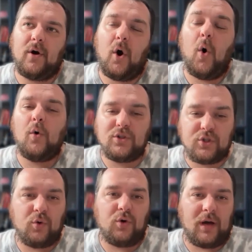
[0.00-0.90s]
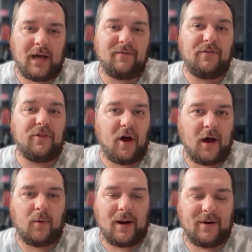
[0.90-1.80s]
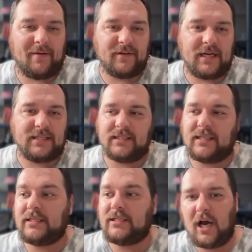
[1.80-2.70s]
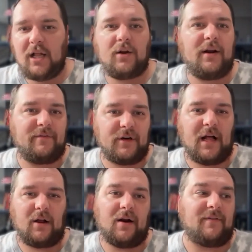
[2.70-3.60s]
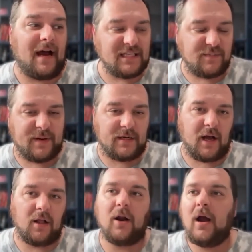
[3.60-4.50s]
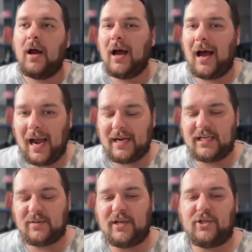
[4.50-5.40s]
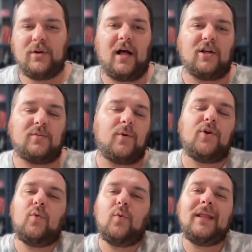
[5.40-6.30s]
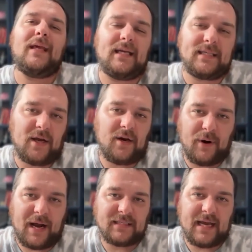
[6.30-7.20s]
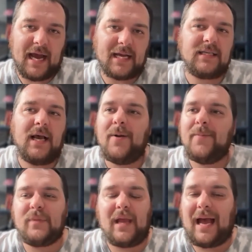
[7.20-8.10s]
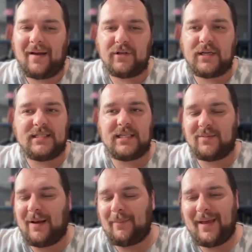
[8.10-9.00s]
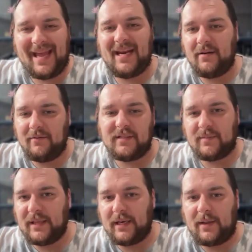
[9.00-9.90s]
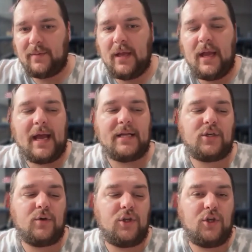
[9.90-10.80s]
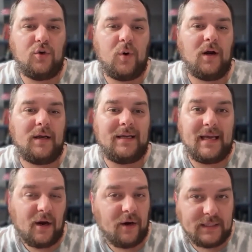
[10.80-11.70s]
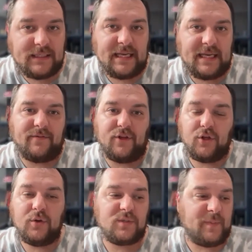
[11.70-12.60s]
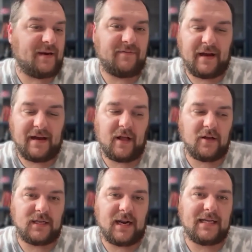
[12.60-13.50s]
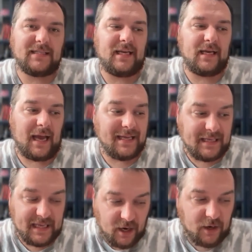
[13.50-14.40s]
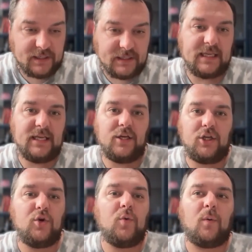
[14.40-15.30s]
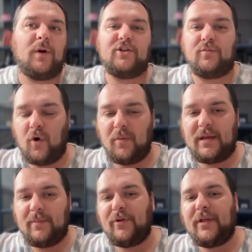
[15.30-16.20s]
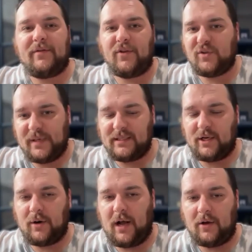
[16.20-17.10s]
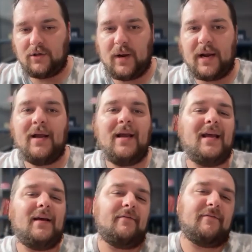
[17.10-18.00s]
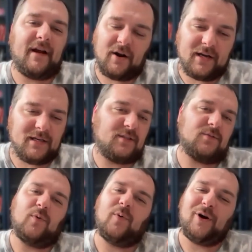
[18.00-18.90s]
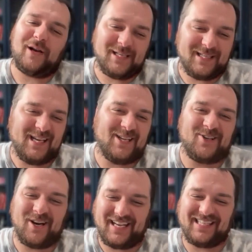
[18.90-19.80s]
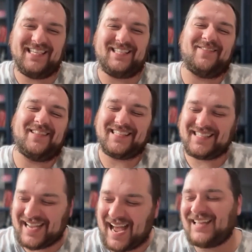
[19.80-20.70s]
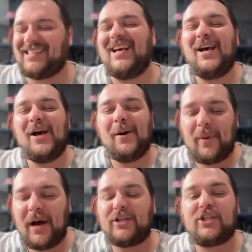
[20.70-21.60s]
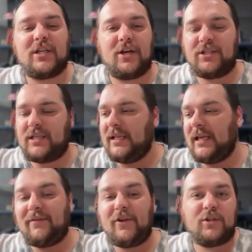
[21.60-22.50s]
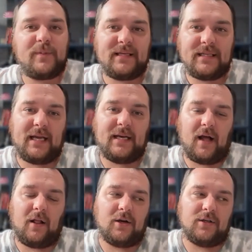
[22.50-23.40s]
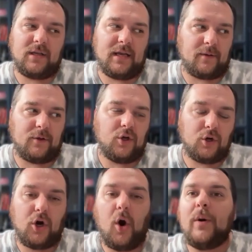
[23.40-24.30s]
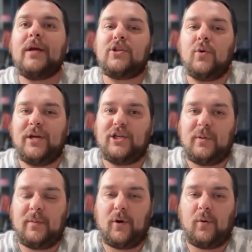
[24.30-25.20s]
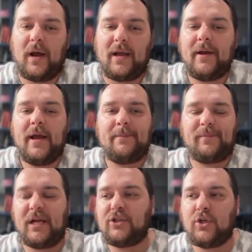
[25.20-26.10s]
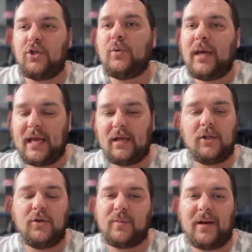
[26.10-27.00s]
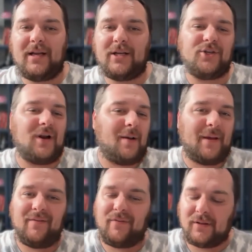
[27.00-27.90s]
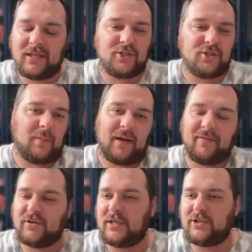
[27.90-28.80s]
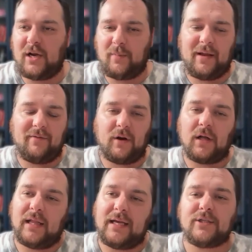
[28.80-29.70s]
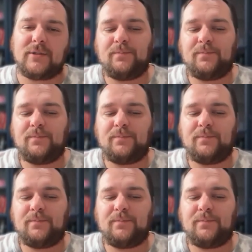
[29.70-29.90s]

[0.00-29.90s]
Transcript: old school kind of thought around advertising is like dollar in for dollar out. If I spend $1, I need to make $2. But when you really get down to brass tacks, advertising is about paid visibility. And so you are guaranteed, if you spend $5 on ads, I guarantee you will reach more people than if you spent $0, right? Varies. We won't get into the intricacies of the stats, but just understand like if you spend $10, like you're going to reach people, right? And so you can't lose money because you're not paying for leads, you're not paying for sales, you're not paying for clicks,